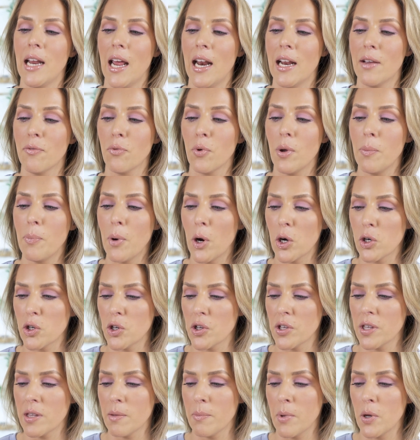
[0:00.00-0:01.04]
and have
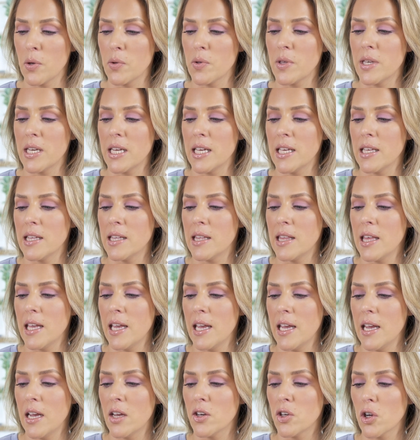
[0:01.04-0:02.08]
repurchased the most is
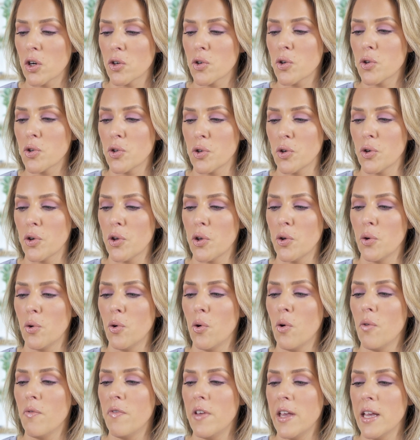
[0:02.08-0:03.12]
the Dr.
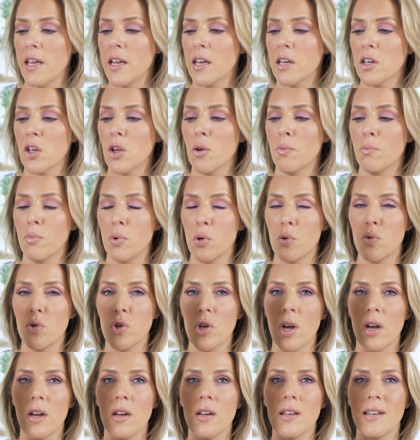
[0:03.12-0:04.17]
Circule Vegan
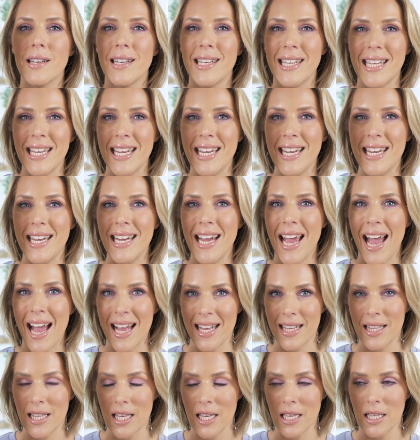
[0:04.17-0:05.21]
Kombucha Tea
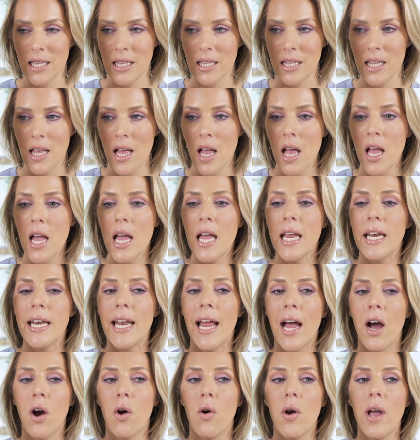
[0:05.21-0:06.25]
Essence.
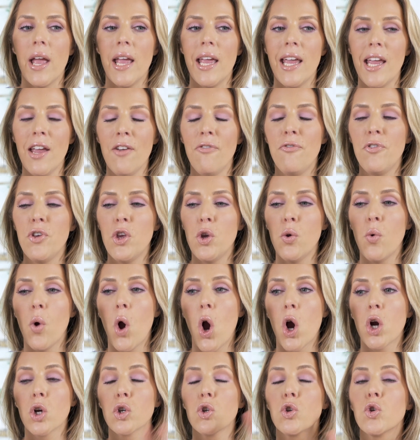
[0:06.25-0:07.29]
Now, if you
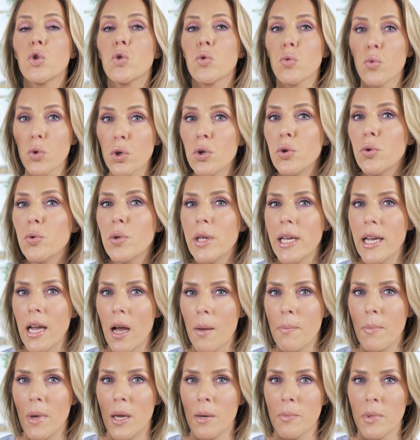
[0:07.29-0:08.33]
are truly a
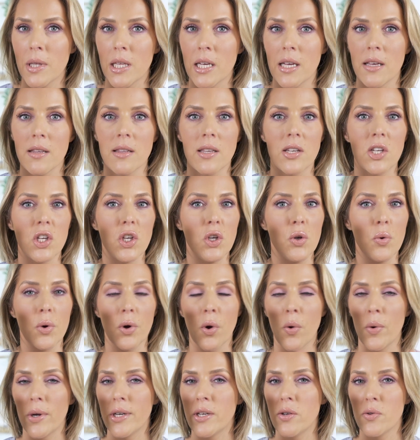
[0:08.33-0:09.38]
minimalist, you are
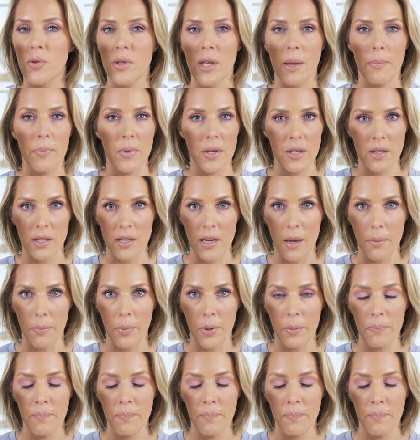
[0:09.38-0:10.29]
going to skip this step.